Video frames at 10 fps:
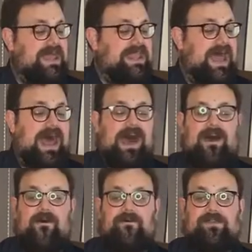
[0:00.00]

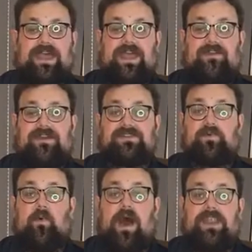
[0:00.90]
Now there is
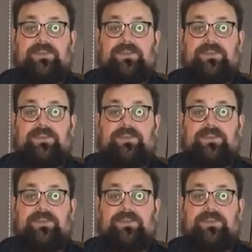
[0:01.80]
one